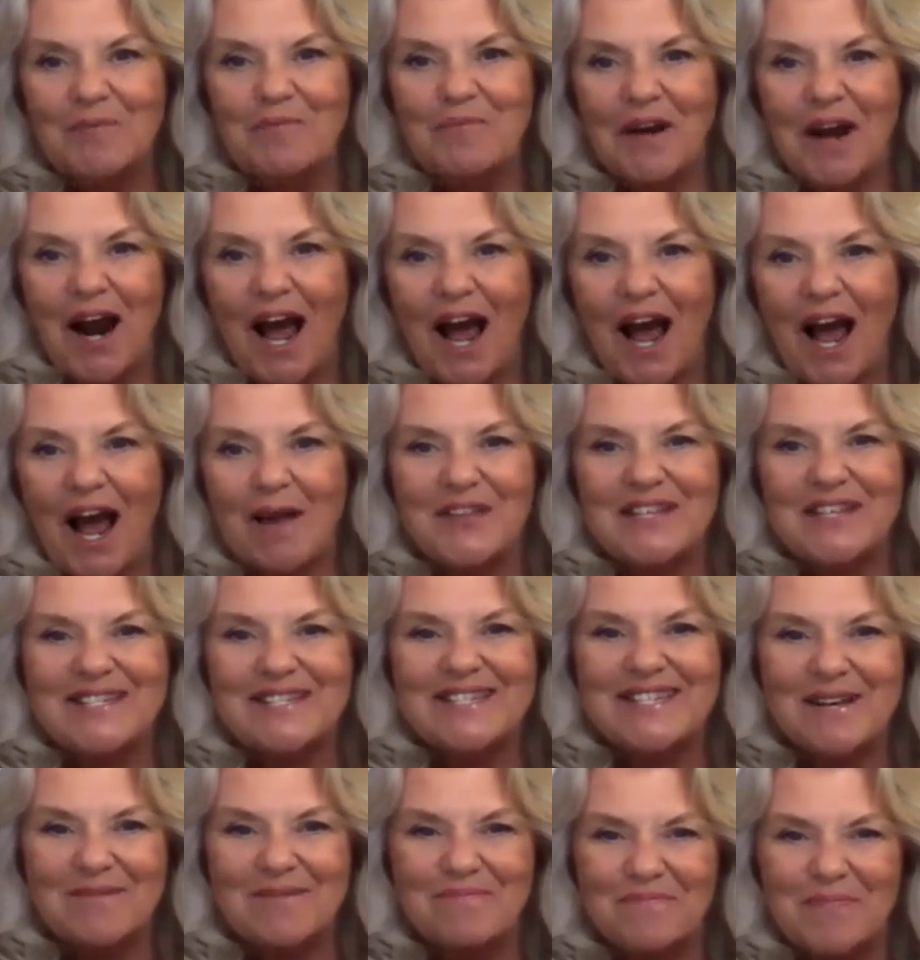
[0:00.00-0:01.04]
but I'm the
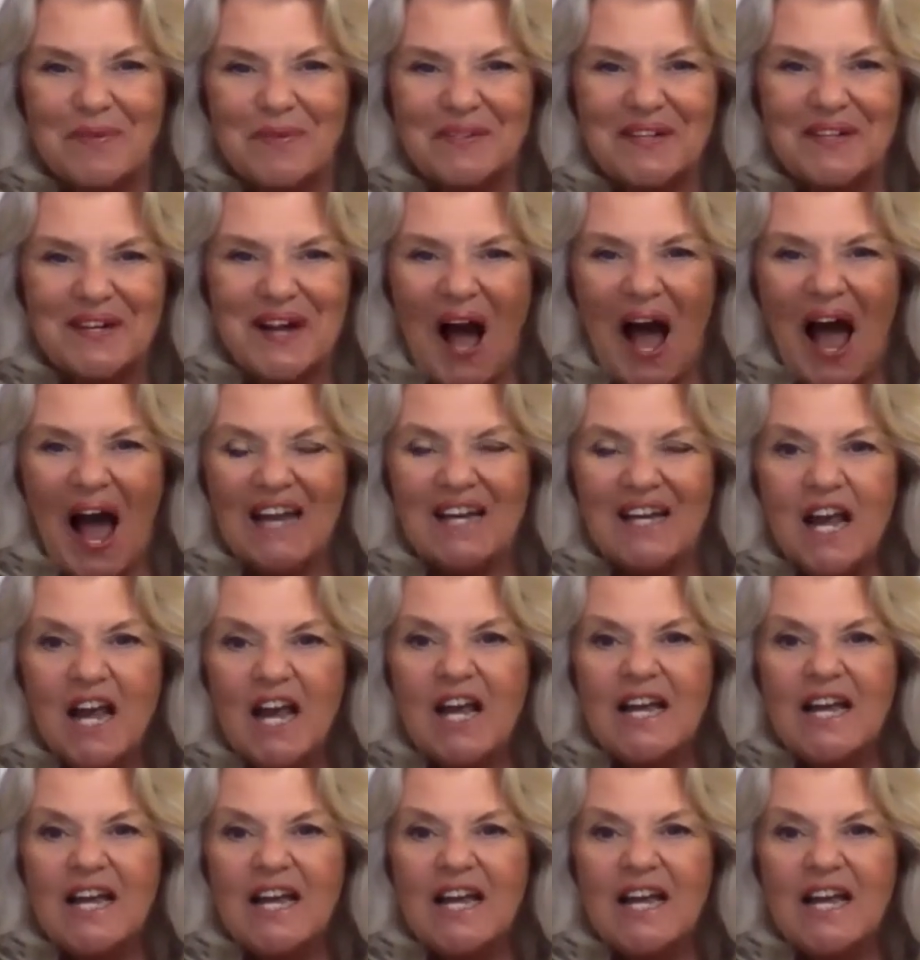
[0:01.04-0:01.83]
simple kind.